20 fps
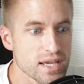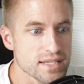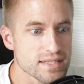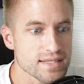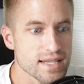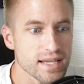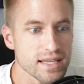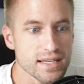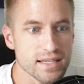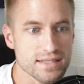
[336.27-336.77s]

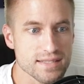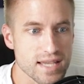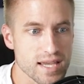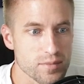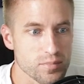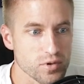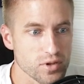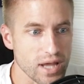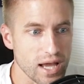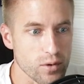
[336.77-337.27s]
Second
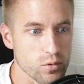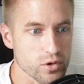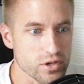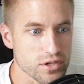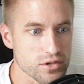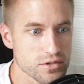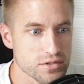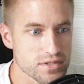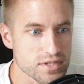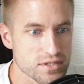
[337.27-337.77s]
example I will
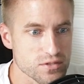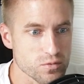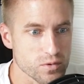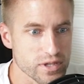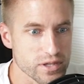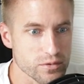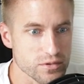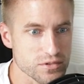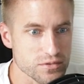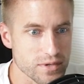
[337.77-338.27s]
use is
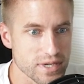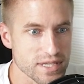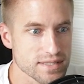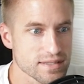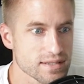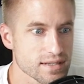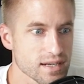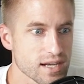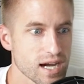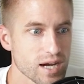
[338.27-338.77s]
one that was
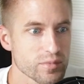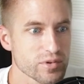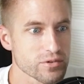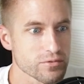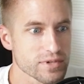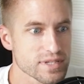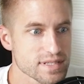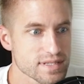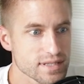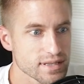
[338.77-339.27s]
raised in a comment
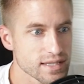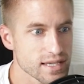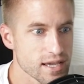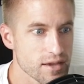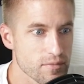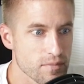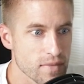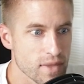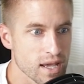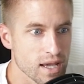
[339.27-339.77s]
recently,